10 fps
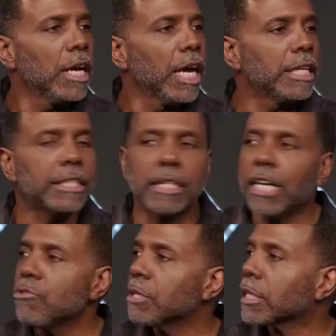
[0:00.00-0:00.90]
And the
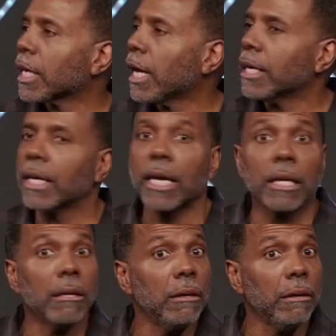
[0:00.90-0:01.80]
day you encounter that
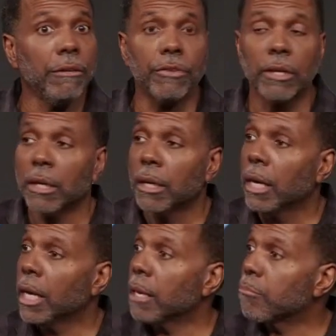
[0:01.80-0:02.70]
love,
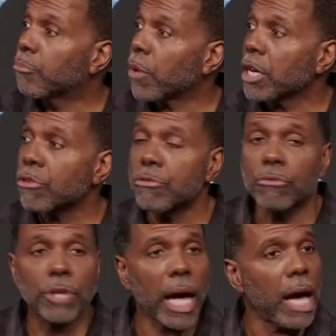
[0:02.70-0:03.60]
and it break you
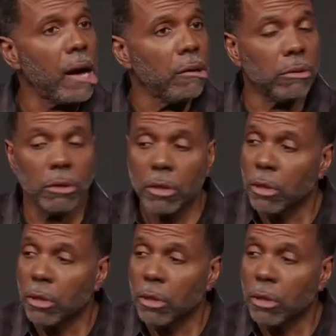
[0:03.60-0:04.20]
down,